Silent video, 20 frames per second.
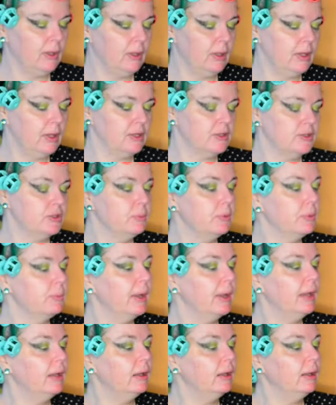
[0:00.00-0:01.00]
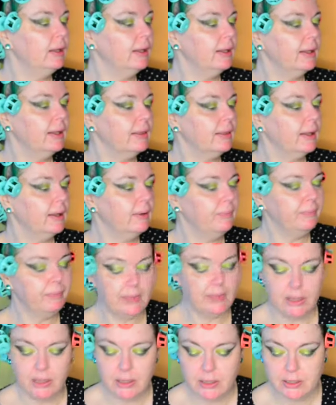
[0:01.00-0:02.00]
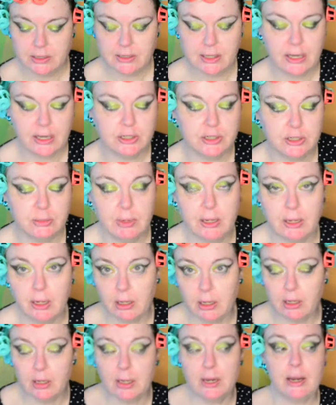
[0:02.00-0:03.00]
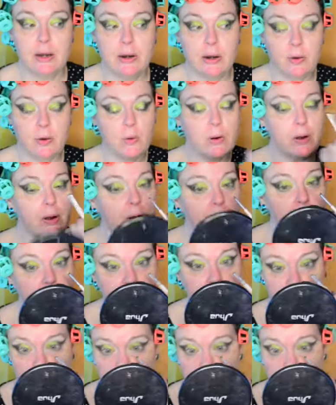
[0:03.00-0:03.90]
Like super pale, I like that. So that should make a good inner corner.